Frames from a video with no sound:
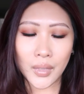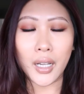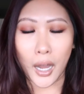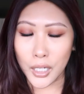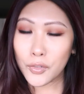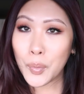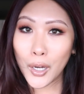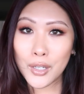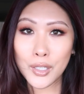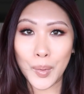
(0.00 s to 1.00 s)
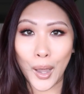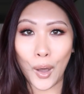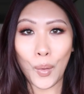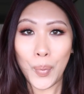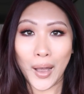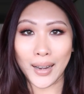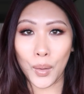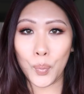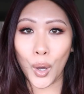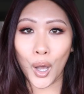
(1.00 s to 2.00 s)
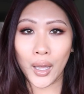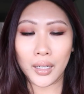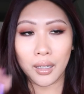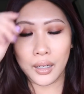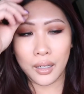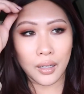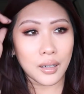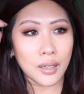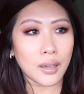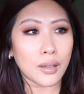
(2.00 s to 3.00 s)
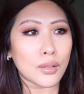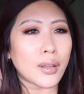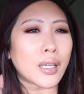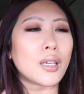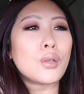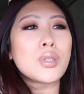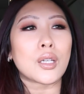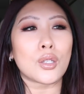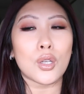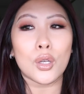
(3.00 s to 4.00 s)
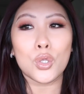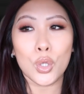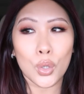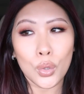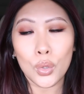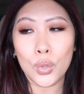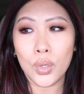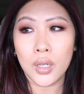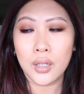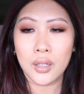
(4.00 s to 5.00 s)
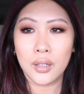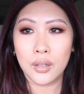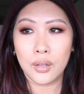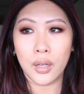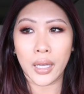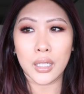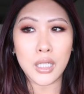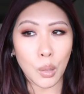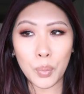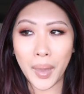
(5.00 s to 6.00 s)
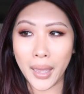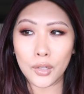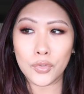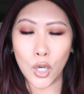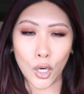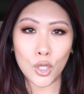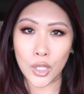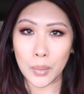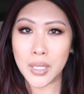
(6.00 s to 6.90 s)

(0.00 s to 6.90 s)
kind of embarrassed about, but I bought like it was like two like a double pack of Tarte shape